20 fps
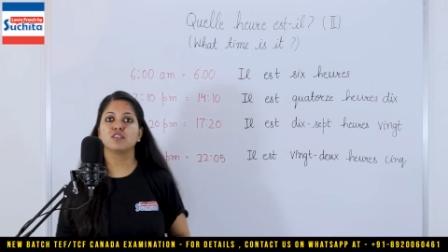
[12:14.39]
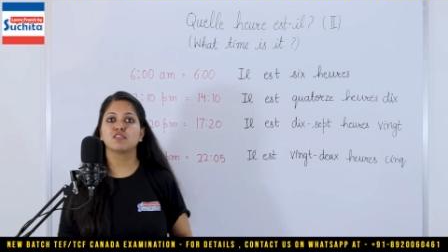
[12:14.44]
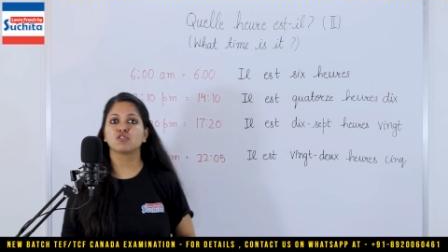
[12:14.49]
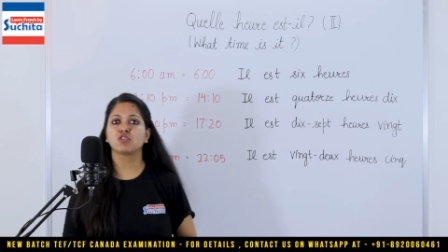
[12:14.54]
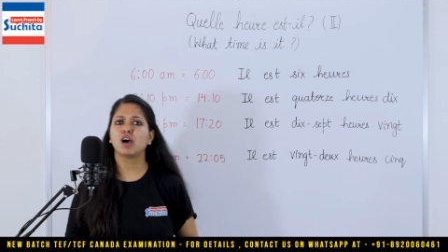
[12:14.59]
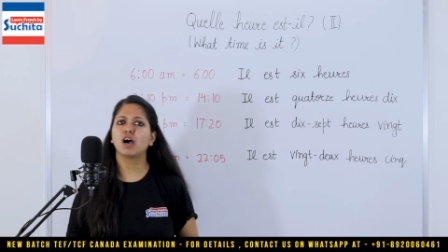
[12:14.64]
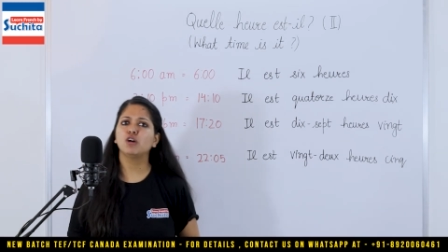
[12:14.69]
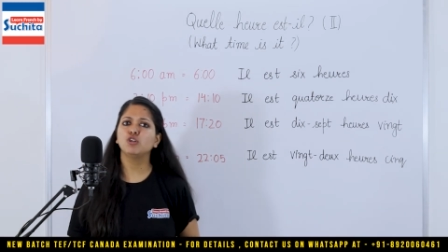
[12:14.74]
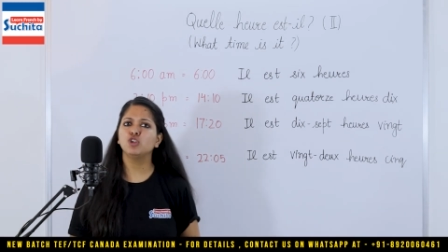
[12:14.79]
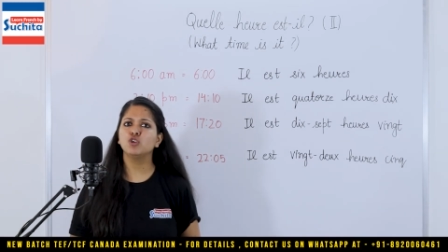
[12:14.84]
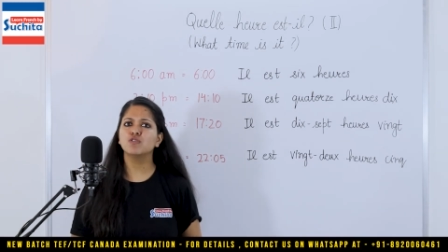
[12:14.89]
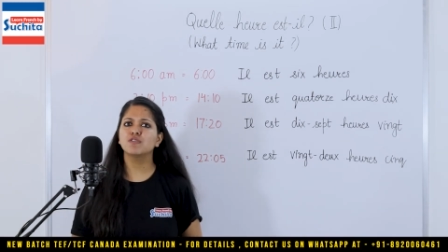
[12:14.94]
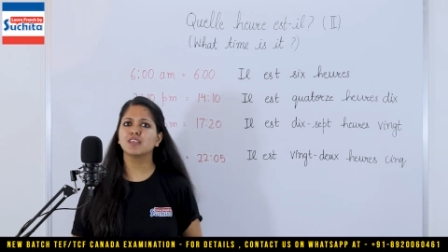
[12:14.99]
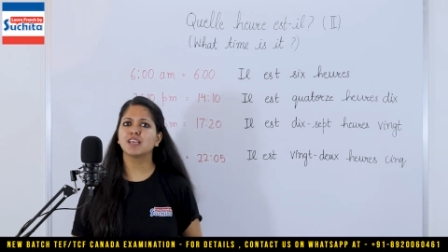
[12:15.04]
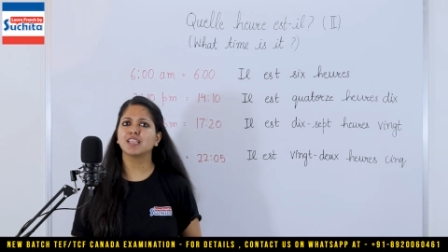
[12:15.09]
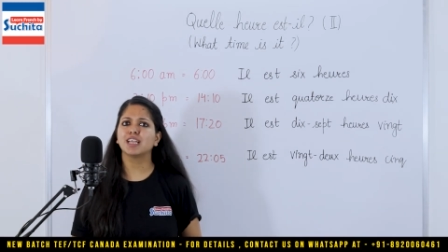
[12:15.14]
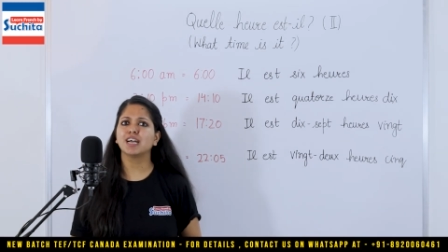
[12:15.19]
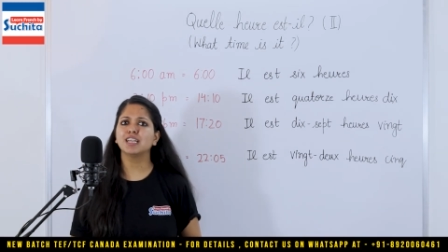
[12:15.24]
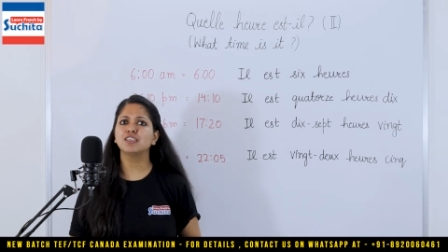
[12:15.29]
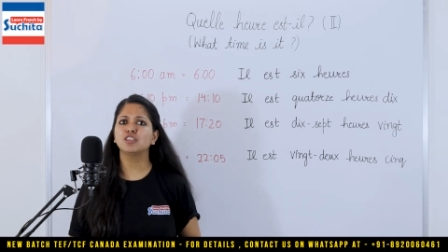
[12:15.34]
So how do you
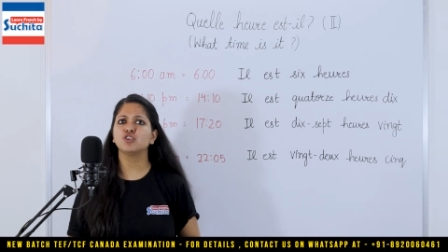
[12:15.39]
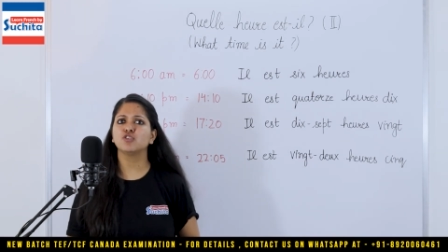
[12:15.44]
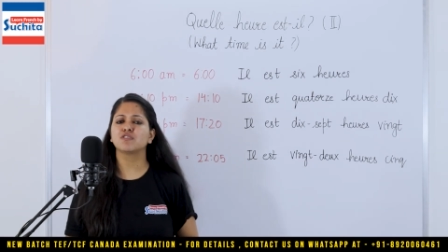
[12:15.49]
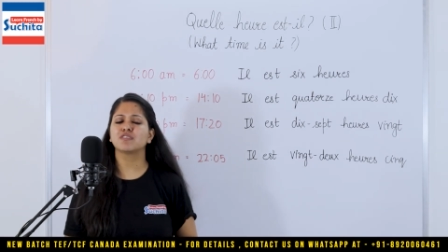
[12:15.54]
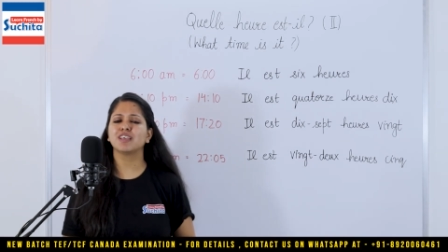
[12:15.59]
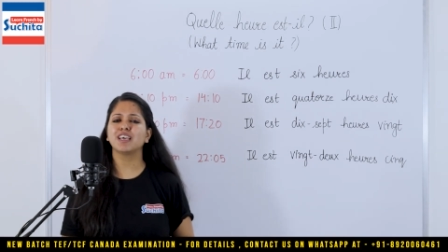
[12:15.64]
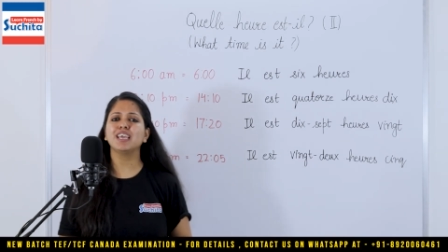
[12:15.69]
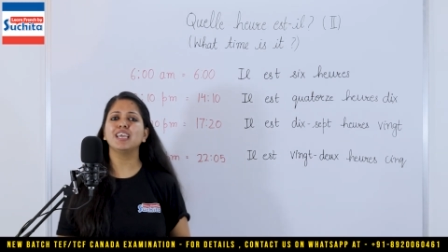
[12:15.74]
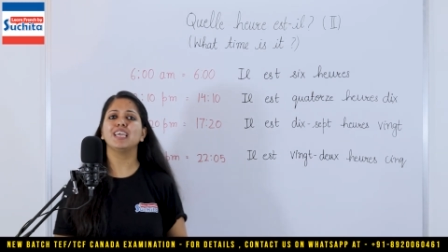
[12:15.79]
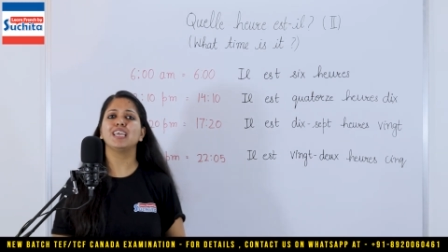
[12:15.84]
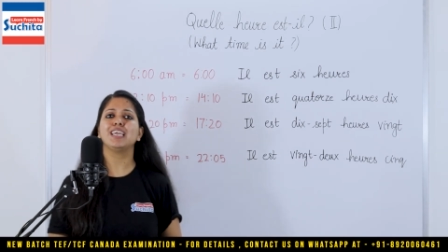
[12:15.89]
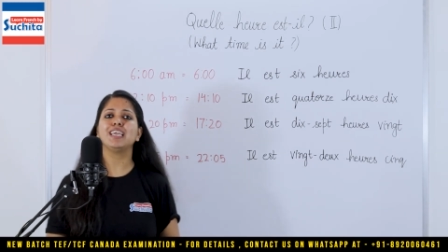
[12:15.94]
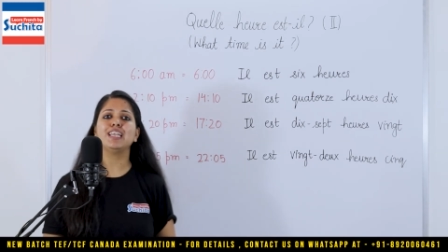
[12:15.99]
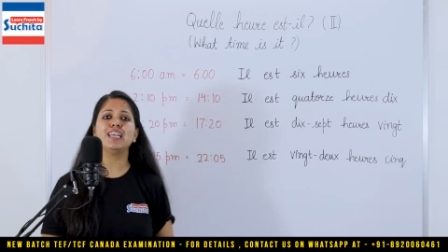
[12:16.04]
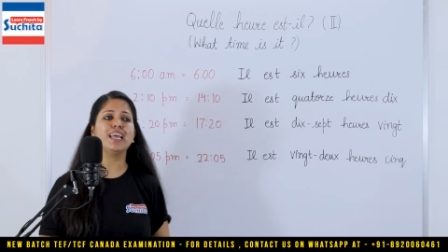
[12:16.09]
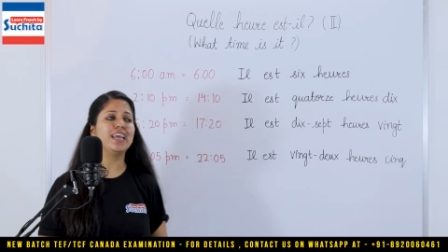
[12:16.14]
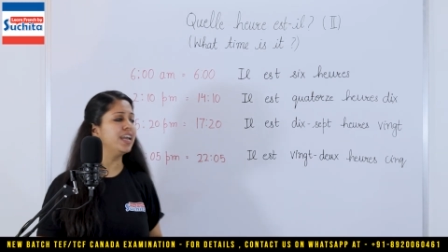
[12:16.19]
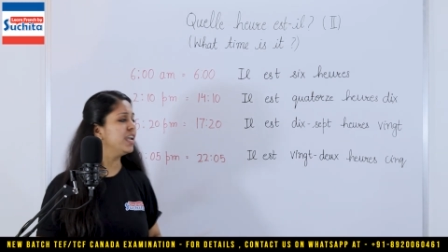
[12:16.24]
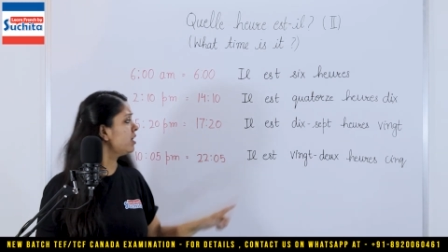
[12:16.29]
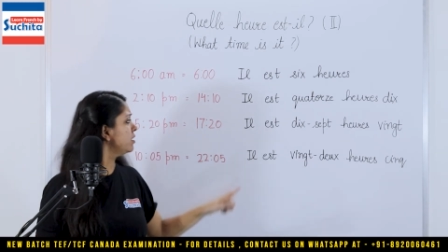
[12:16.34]
say that? You say
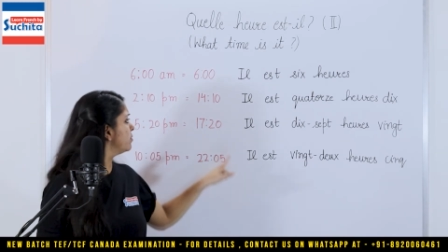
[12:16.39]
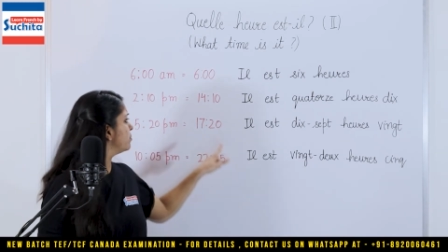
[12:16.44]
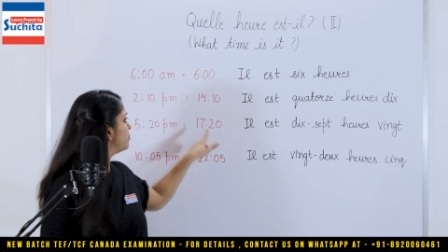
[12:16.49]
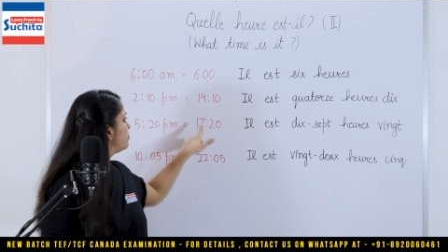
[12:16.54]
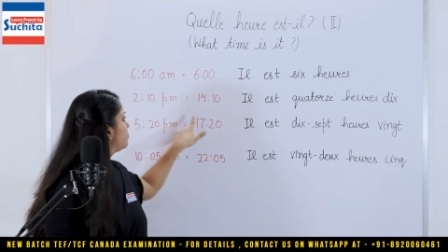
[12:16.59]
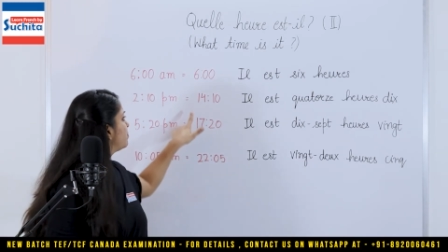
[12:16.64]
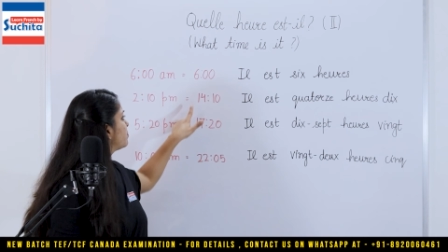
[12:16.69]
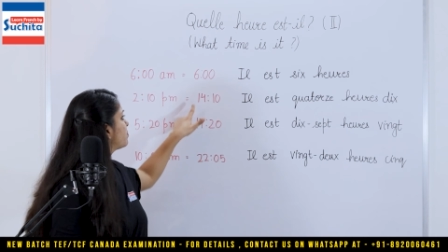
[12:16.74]
il est